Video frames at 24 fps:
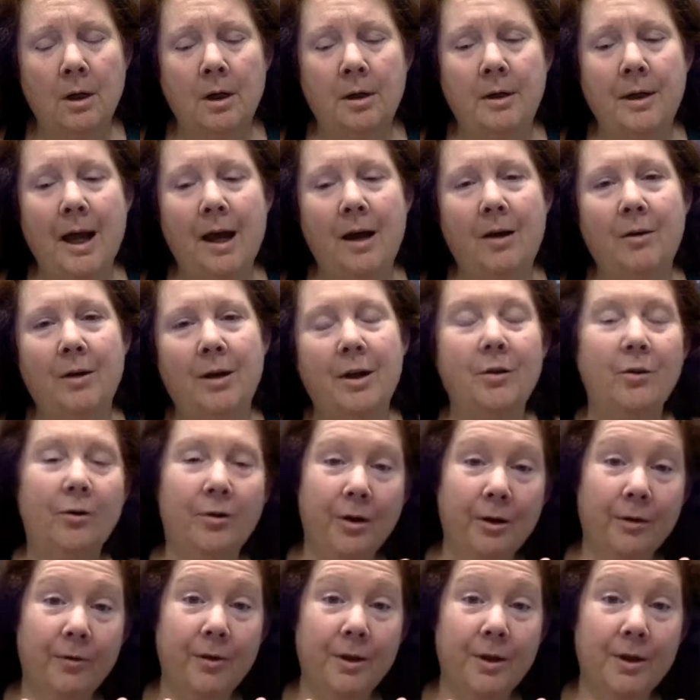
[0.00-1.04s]
Now, in
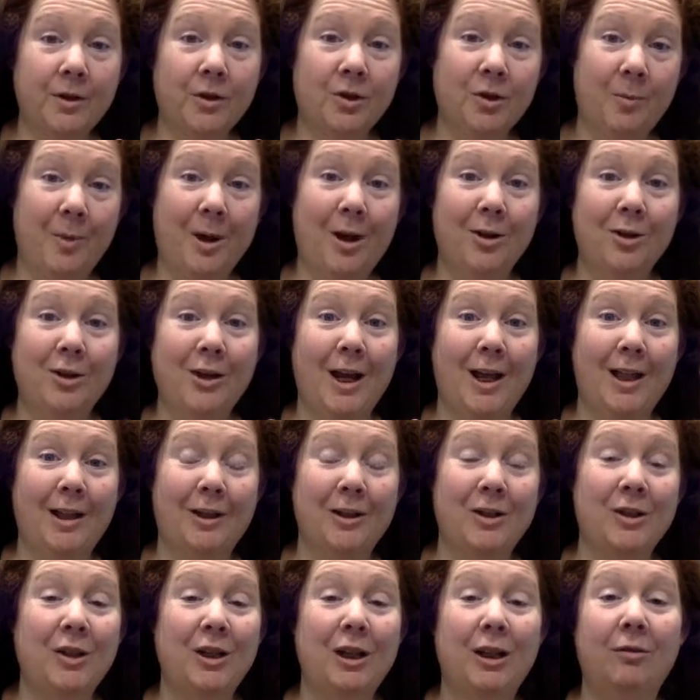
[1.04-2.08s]
order for the Chappelle
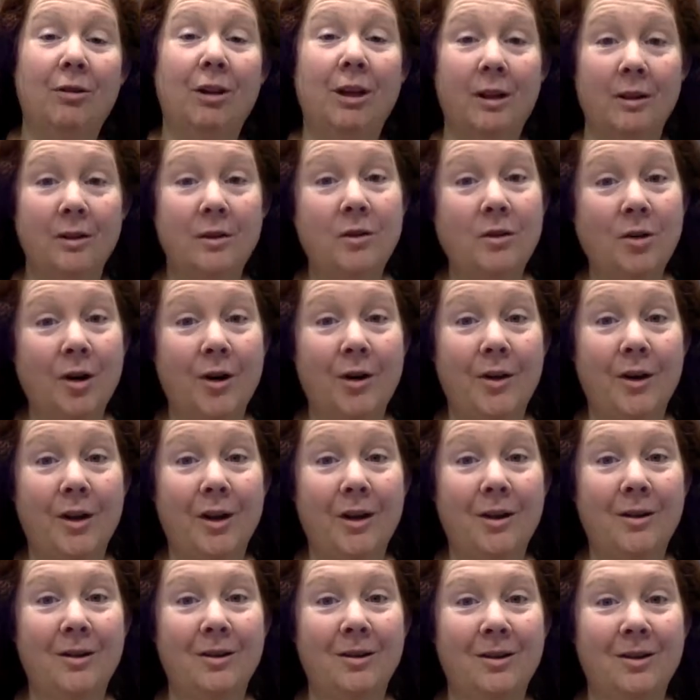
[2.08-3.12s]
Challenge to even get
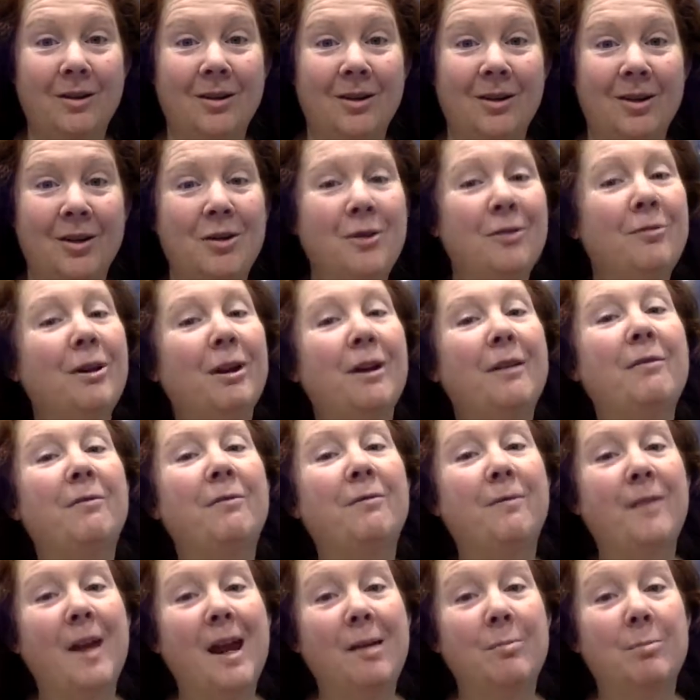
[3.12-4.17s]
started, you're very
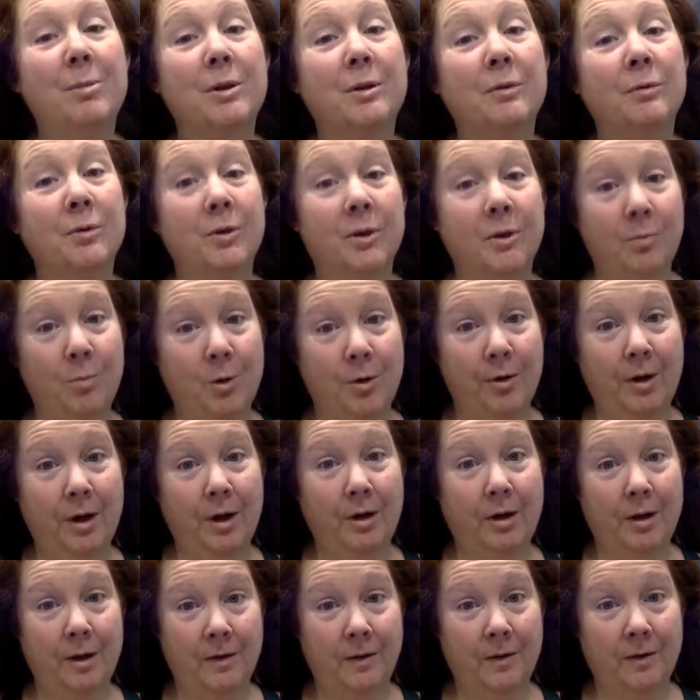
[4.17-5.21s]
famous for
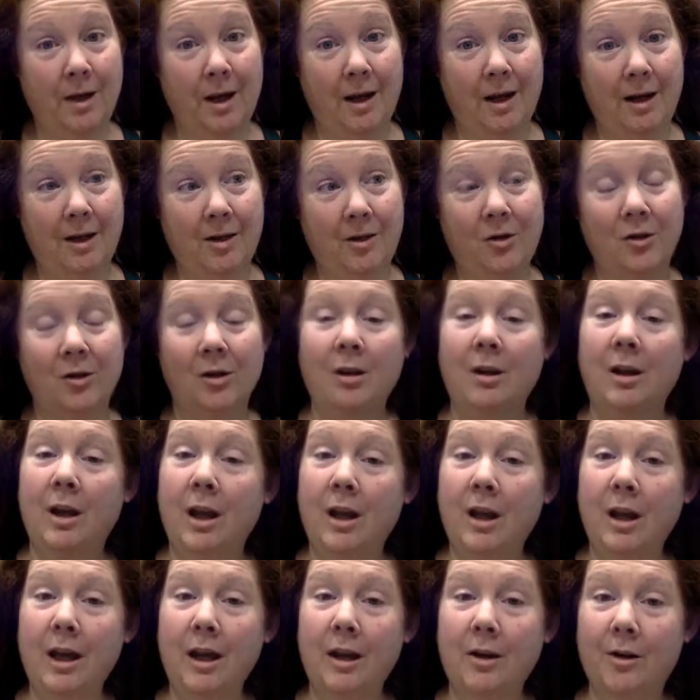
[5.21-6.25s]
smoking on stage,
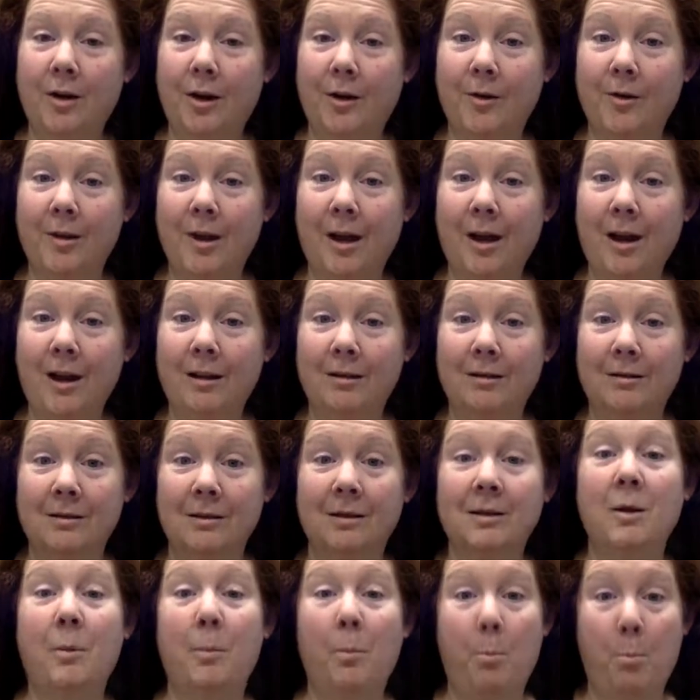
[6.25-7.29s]
and I can honor that.
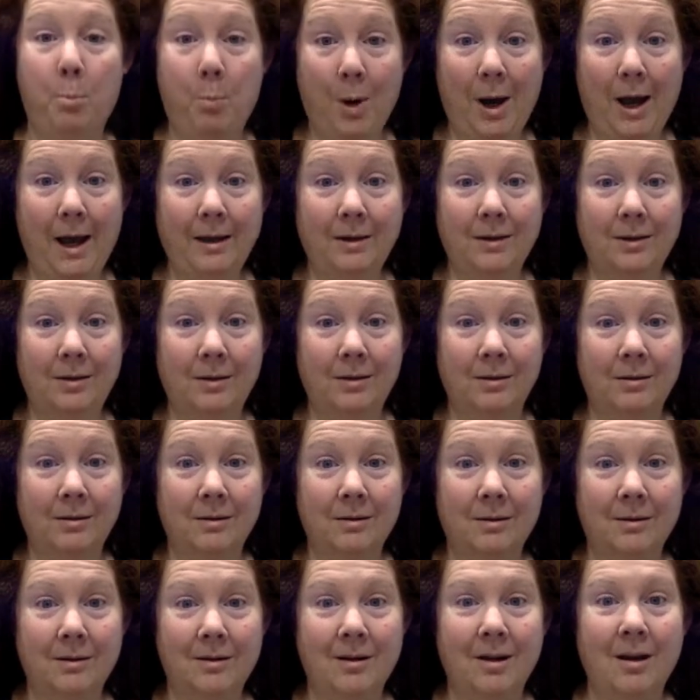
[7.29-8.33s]
But
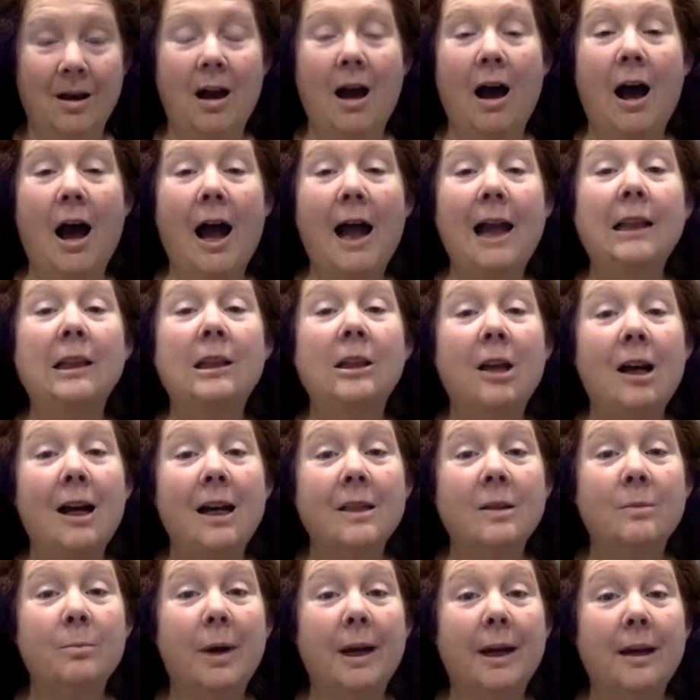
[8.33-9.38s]
I
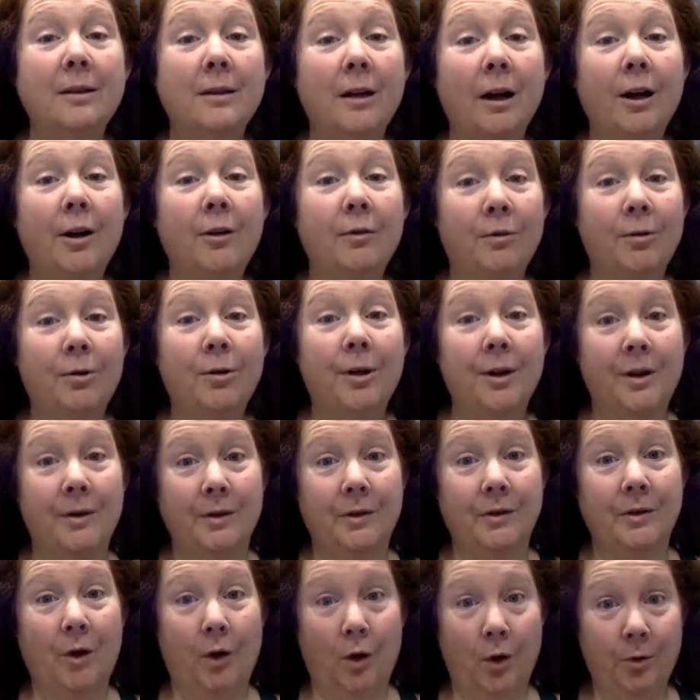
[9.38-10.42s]
lost my entire 40s
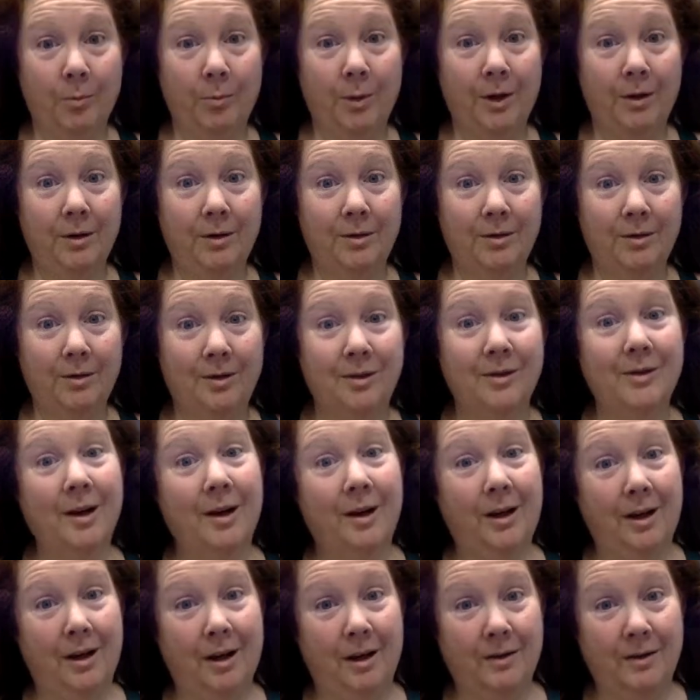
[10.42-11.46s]
as a hermit to
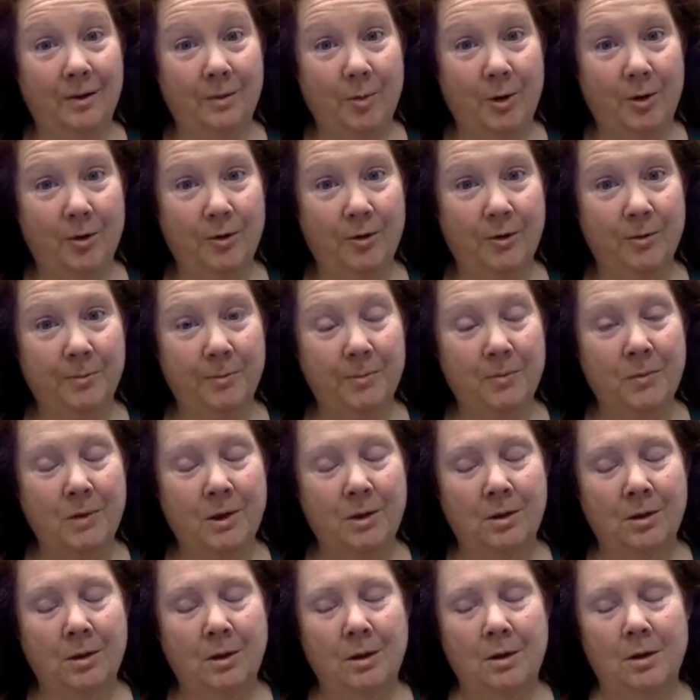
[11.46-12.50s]
secondhand smoke.
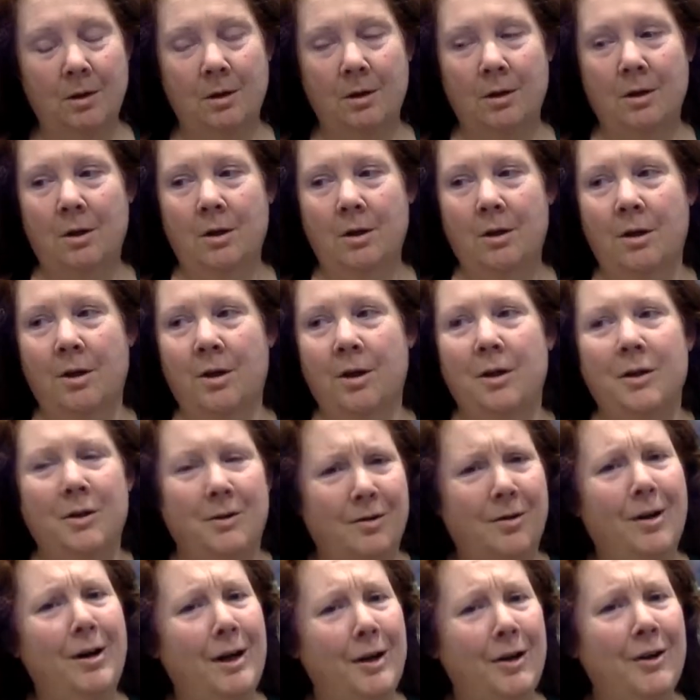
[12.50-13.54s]

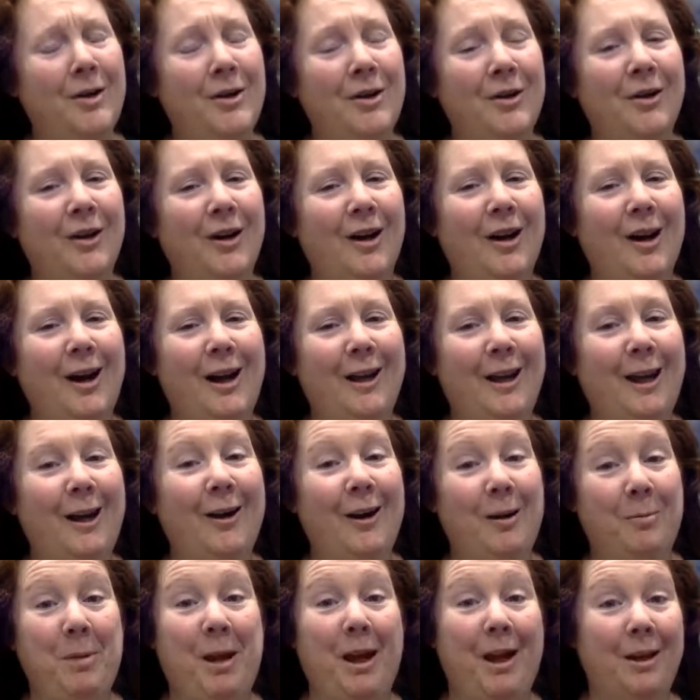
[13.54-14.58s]
So I know you're a kind,
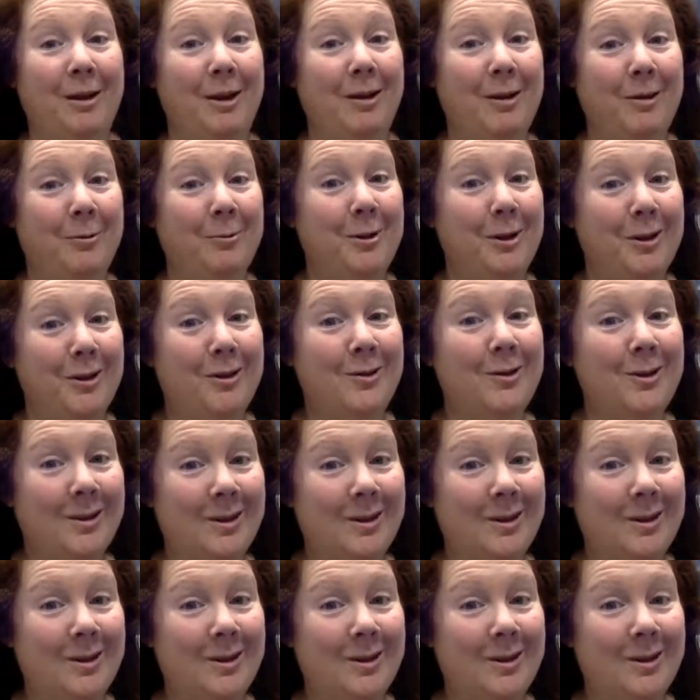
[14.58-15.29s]
caring man, and when you